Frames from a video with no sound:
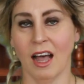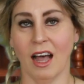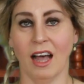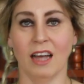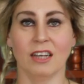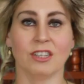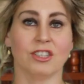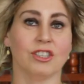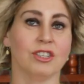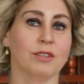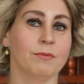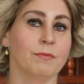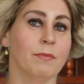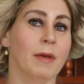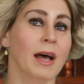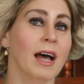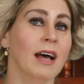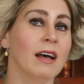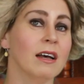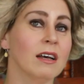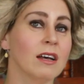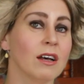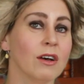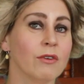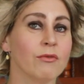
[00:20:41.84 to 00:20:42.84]

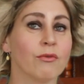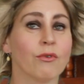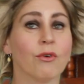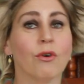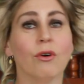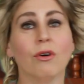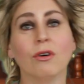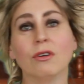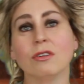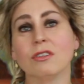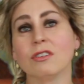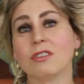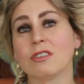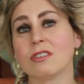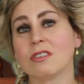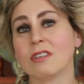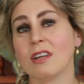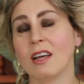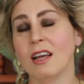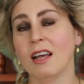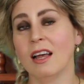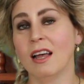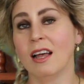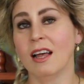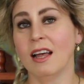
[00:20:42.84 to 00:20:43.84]
Aschenbach, of course,
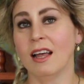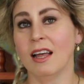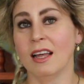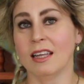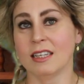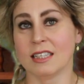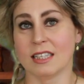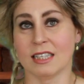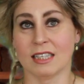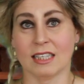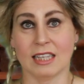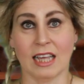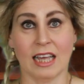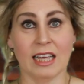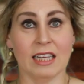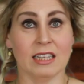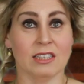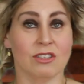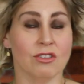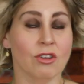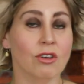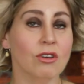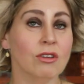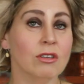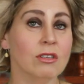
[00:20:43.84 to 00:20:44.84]

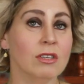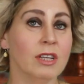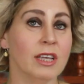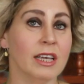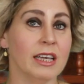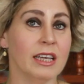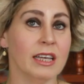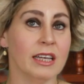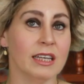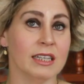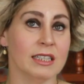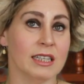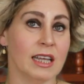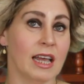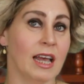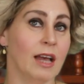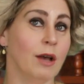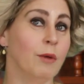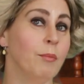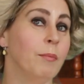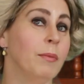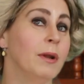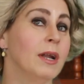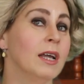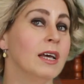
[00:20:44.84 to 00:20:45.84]
stays on. He is
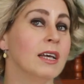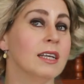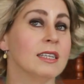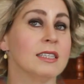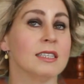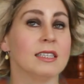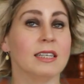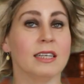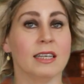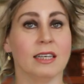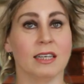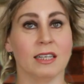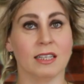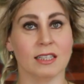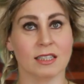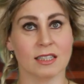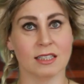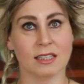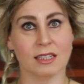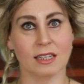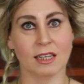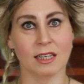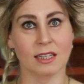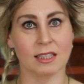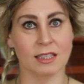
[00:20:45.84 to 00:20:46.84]
helpless. He is
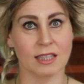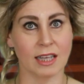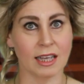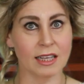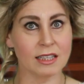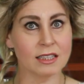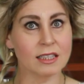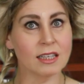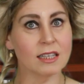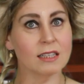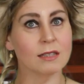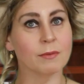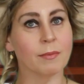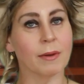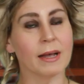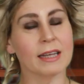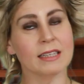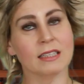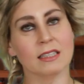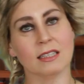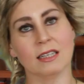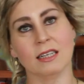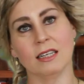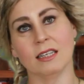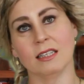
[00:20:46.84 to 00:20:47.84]
sedated by
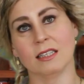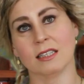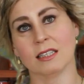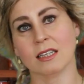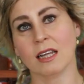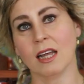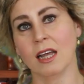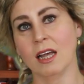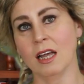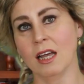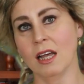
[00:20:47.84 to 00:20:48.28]
this